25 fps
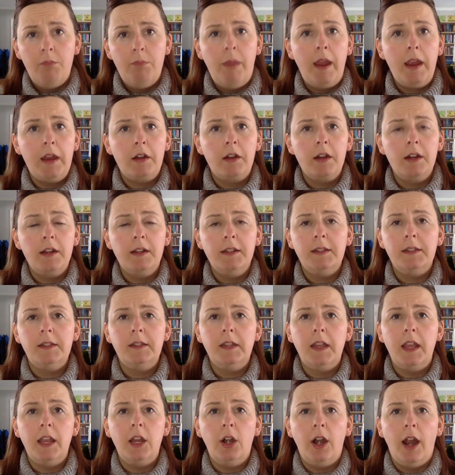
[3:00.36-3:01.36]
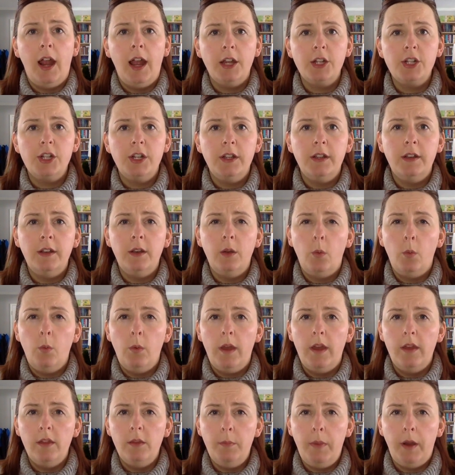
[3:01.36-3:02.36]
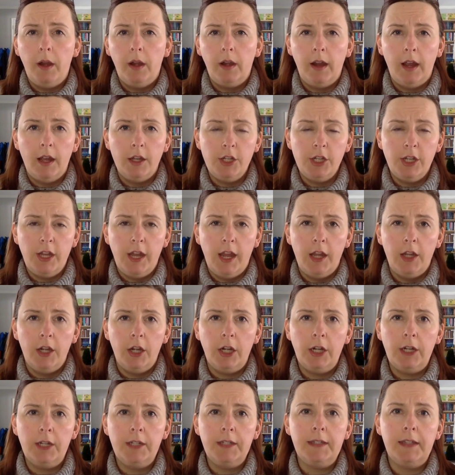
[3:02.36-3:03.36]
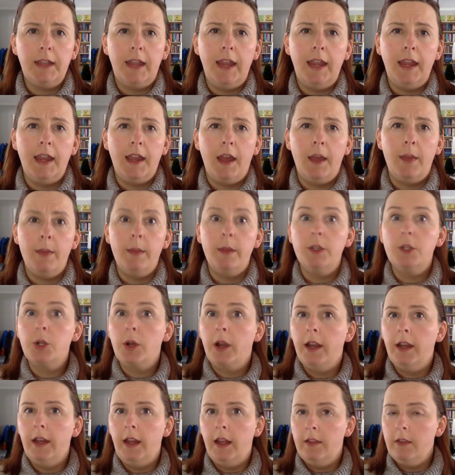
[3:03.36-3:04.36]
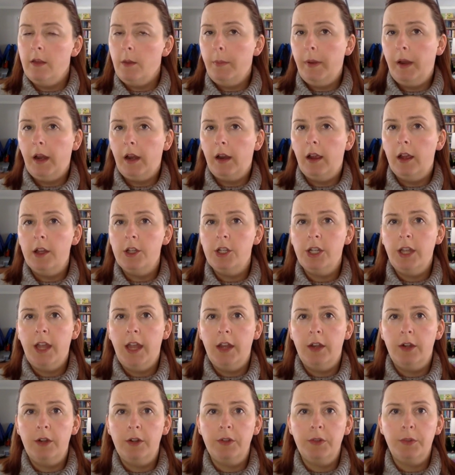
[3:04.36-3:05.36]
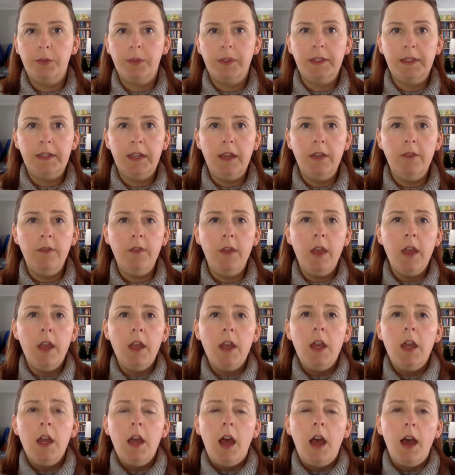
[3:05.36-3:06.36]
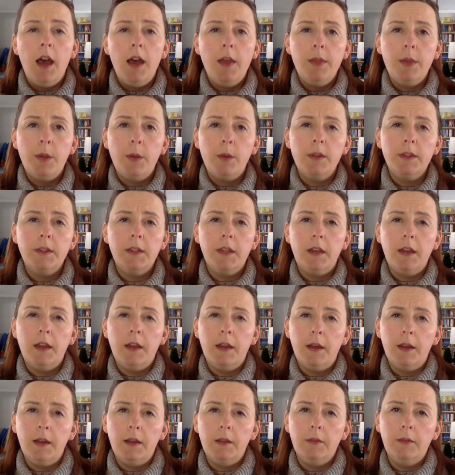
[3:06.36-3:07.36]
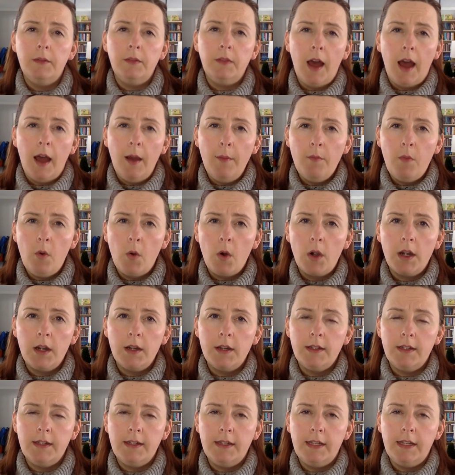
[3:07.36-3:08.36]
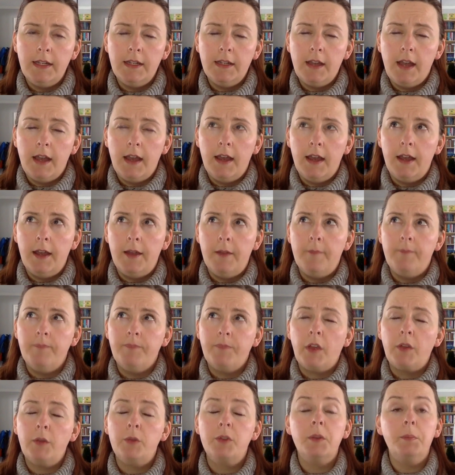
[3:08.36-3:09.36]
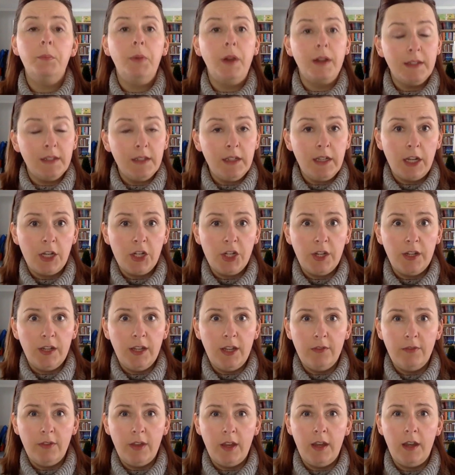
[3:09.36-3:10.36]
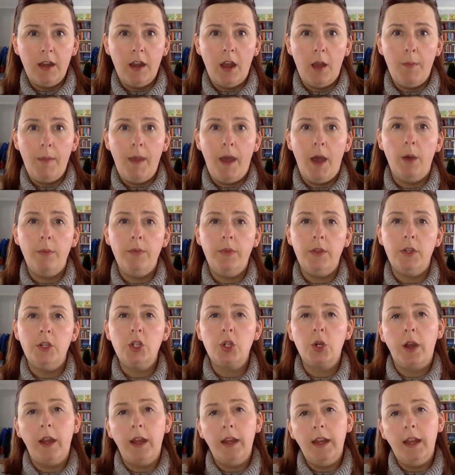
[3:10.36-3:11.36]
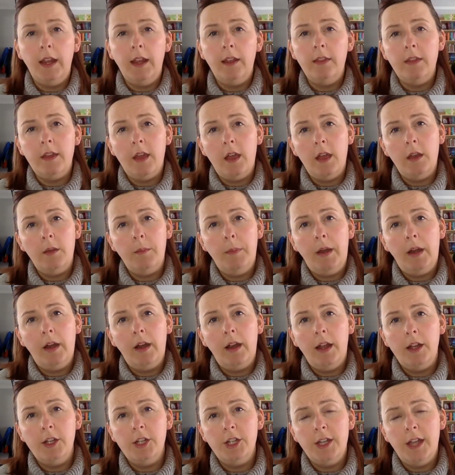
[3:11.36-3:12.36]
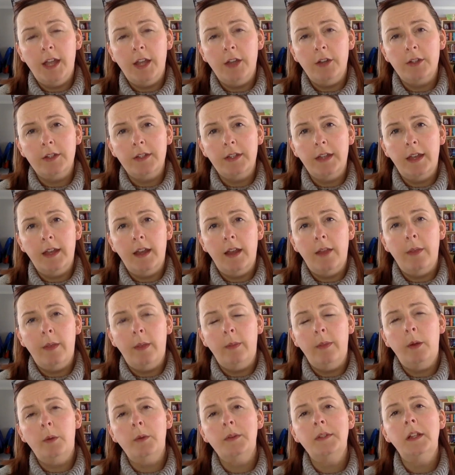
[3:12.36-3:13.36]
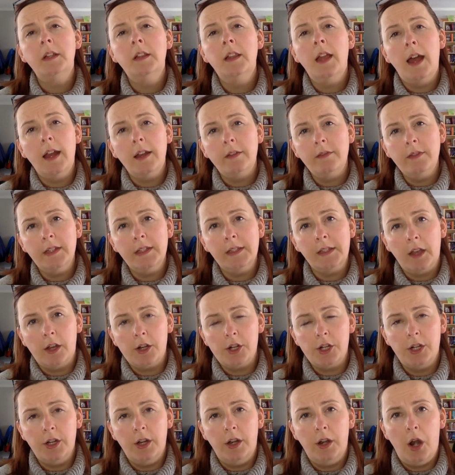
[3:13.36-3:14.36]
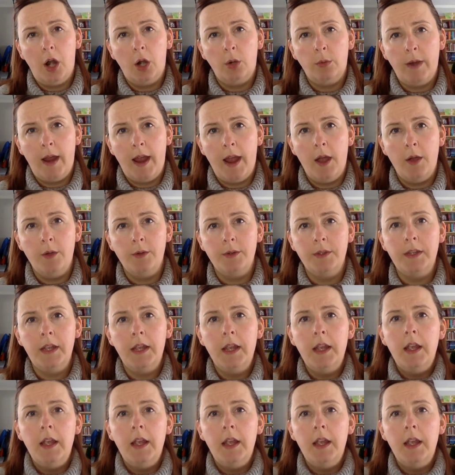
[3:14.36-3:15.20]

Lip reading: parents' interaction with paraeducators and the training that paraeducators receive. There was a lot more, there was a presentation given about the training that paraeducators get, and then there was a lot of discussion around